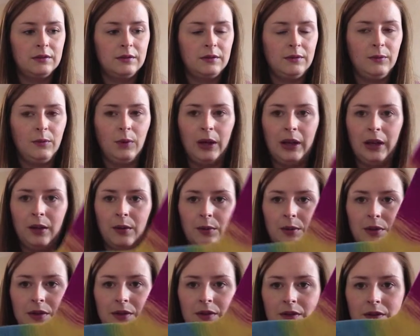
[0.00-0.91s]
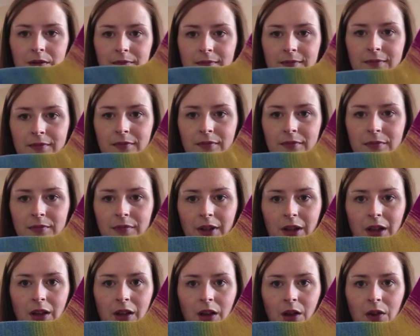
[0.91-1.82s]
when I was
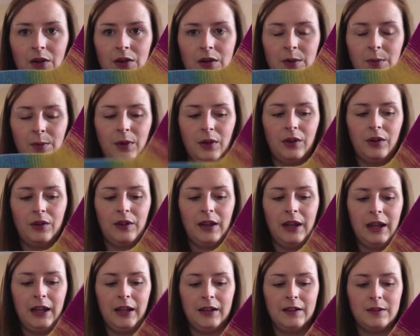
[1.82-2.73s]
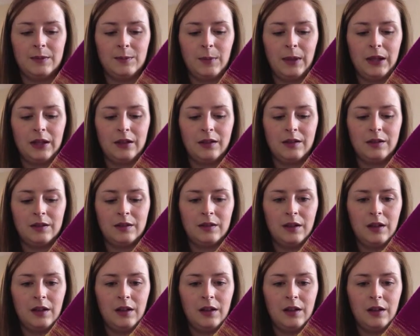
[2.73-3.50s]
going to block these, because